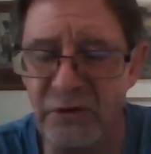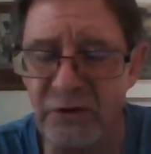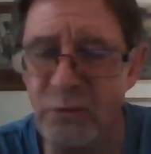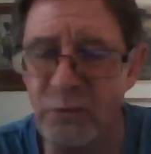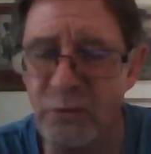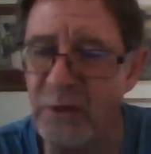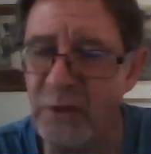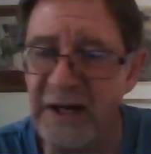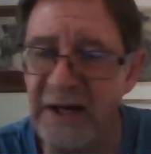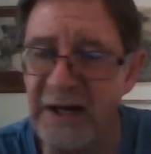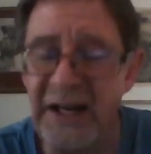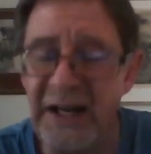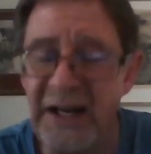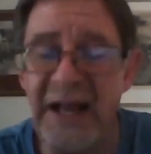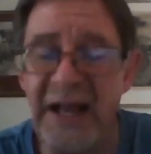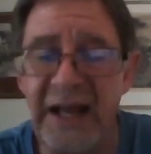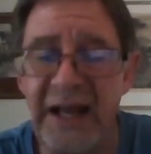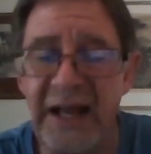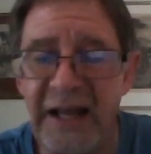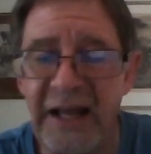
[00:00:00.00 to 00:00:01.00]
where
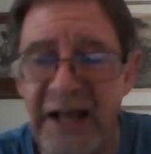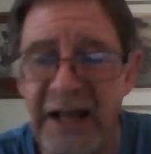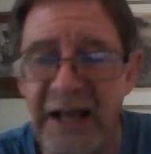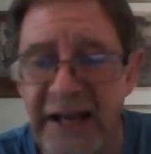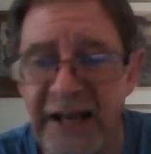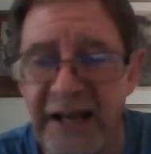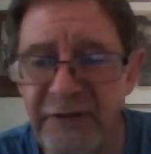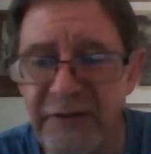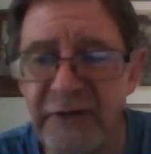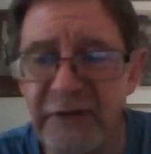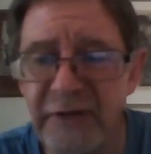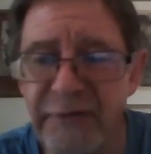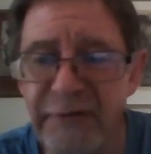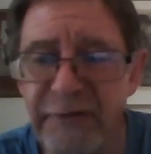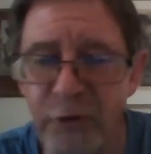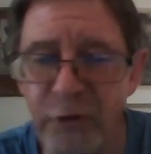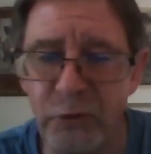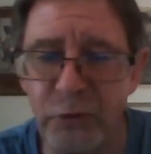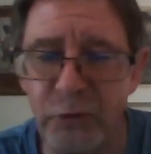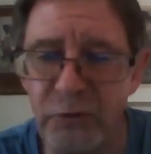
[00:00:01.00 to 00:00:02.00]
avian
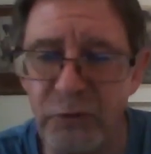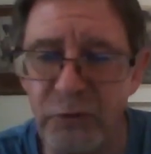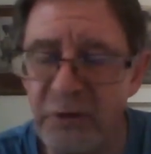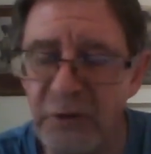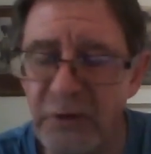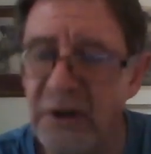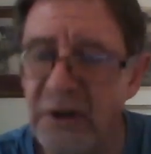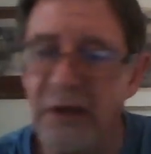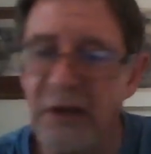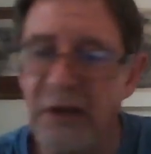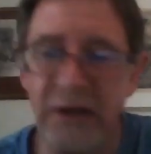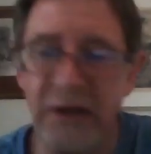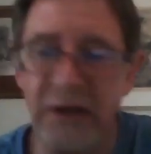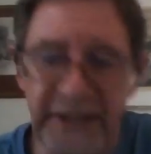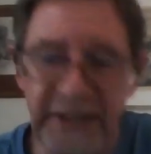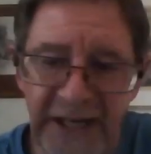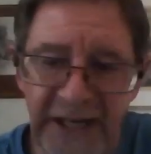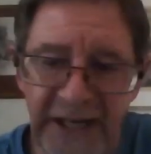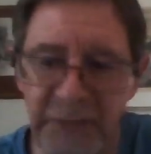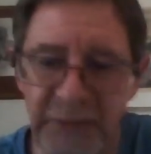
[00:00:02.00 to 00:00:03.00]
flu
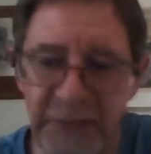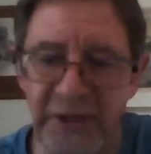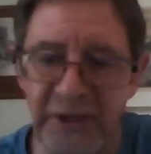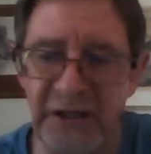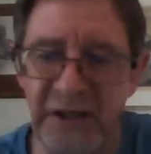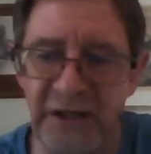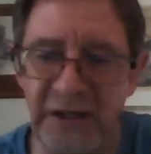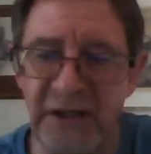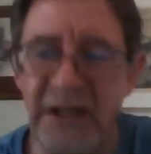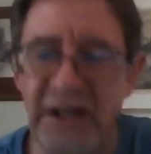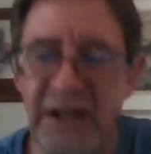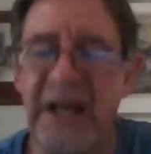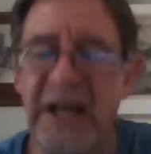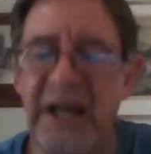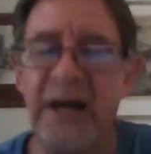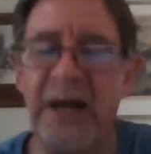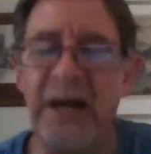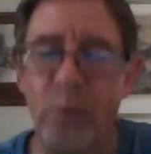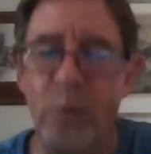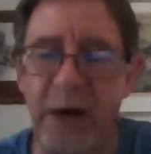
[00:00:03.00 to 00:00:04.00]
came in
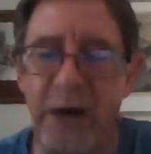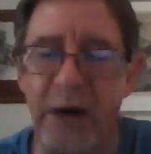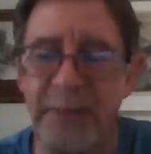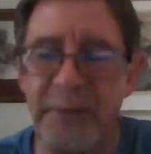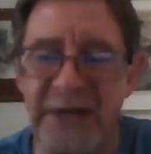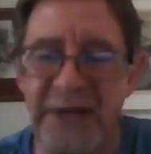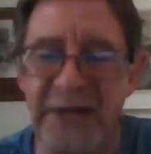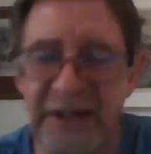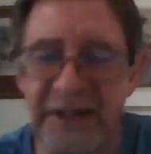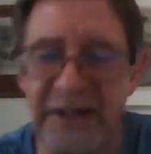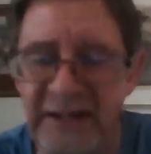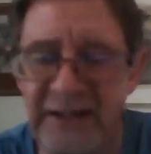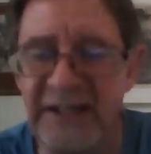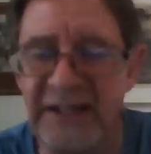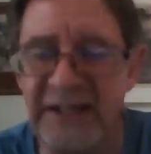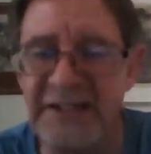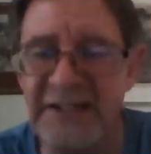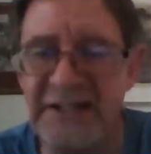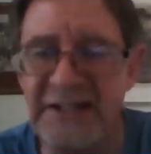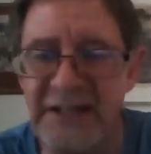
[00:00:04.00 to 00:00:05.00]
and wiped out the
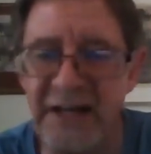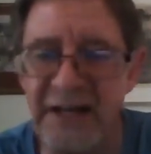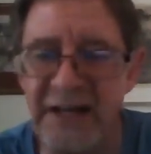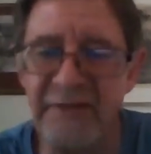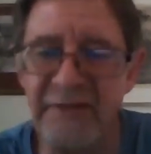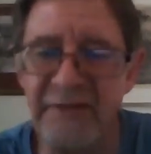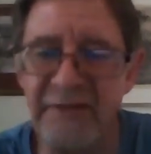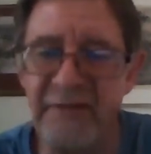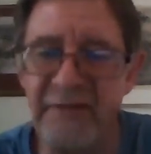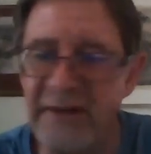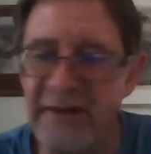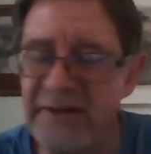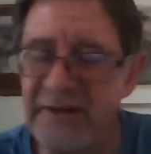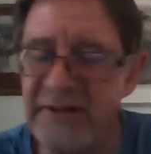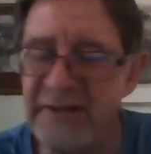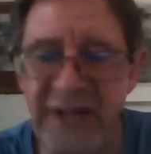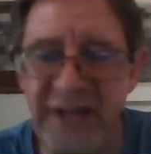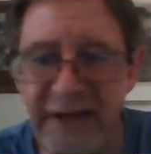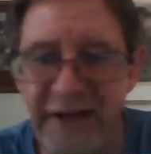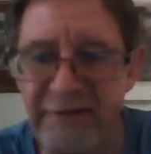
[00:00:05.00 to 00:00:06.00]

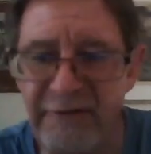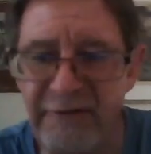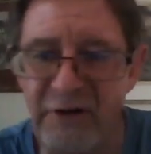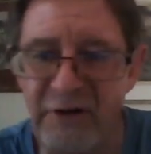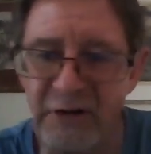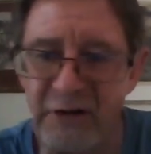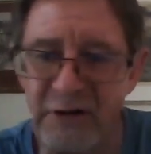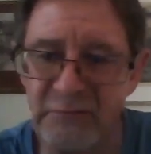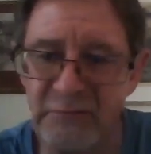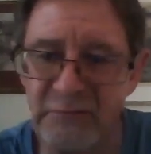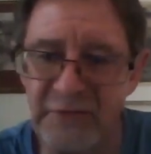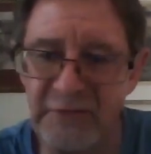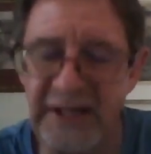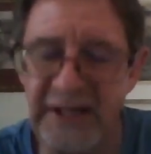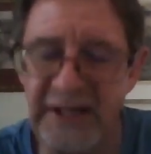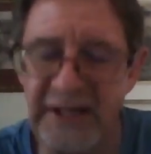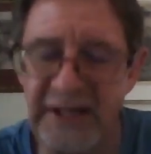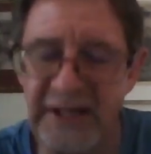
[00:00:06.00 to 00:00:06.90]
entire farm. They had